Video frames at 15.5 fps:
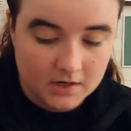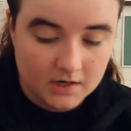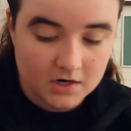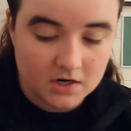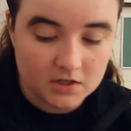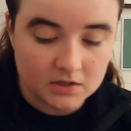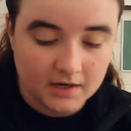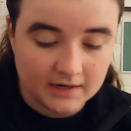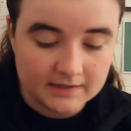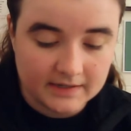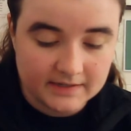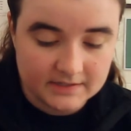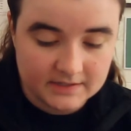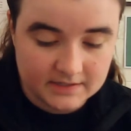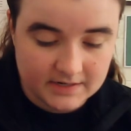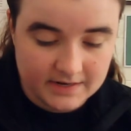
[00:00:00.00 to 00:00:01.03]
or a
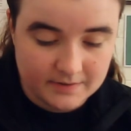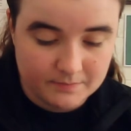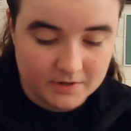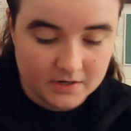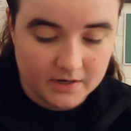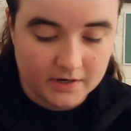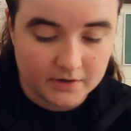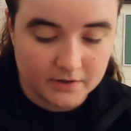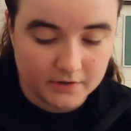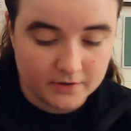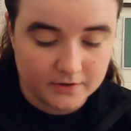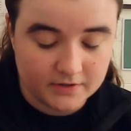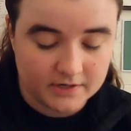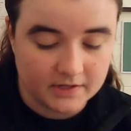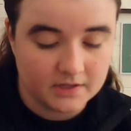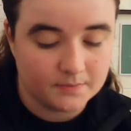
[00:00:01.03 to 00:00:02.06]
long-lost city been
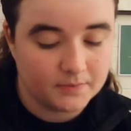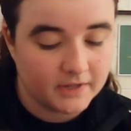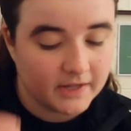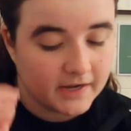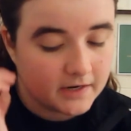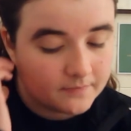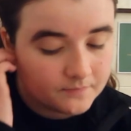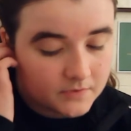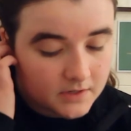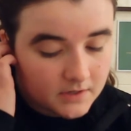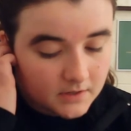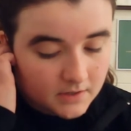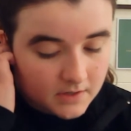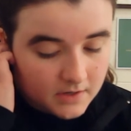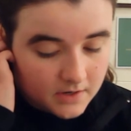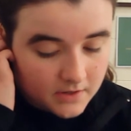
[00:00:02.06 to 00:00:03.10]
unearthed on the plain.
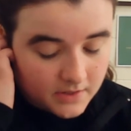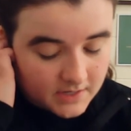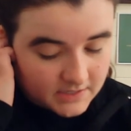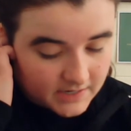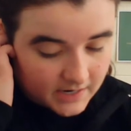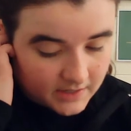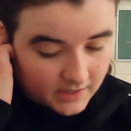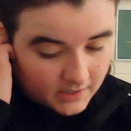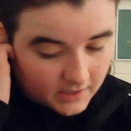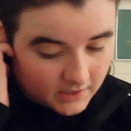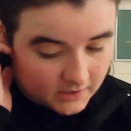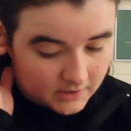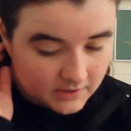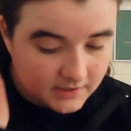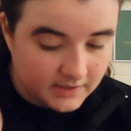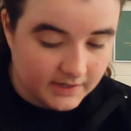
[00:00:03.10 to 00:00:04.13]
The day that
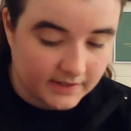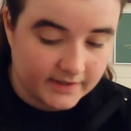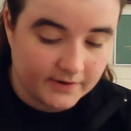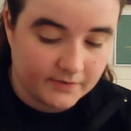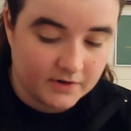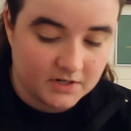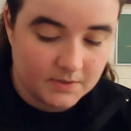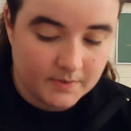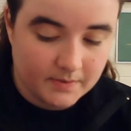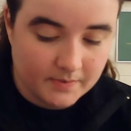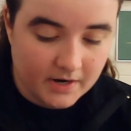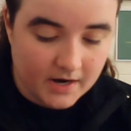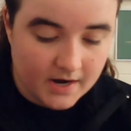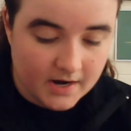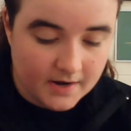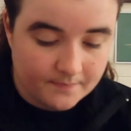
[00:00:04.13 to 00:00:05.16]
Uncle and Ling Ling were to be
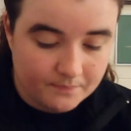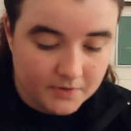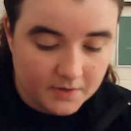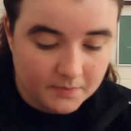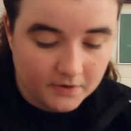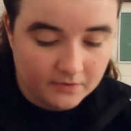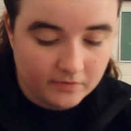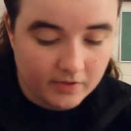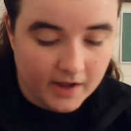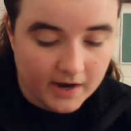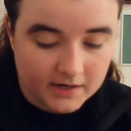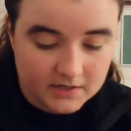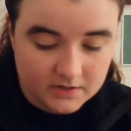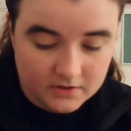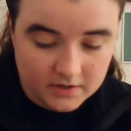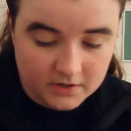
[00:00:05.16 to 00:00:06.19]
buried, people
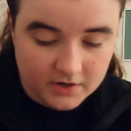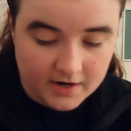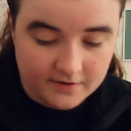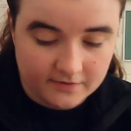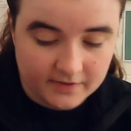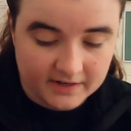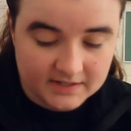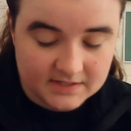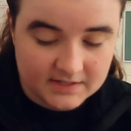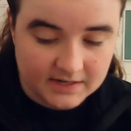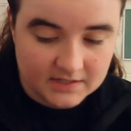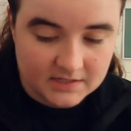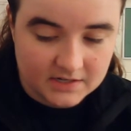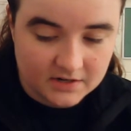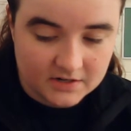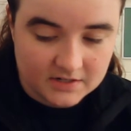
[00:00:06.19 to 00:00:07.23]
flocked to their grave like
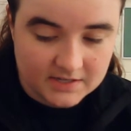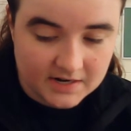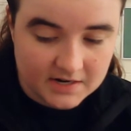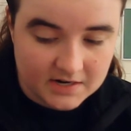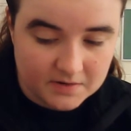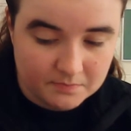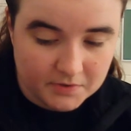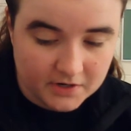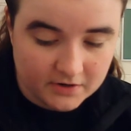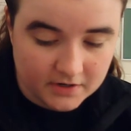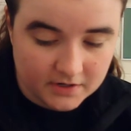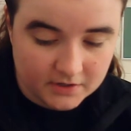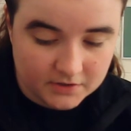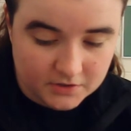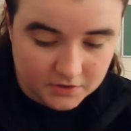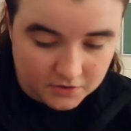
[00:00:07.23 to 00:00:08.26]
sightseers at an
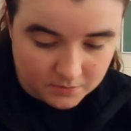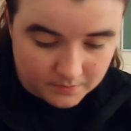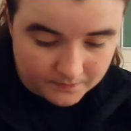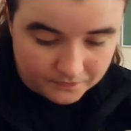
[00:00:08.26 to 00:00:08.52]
imperial tube.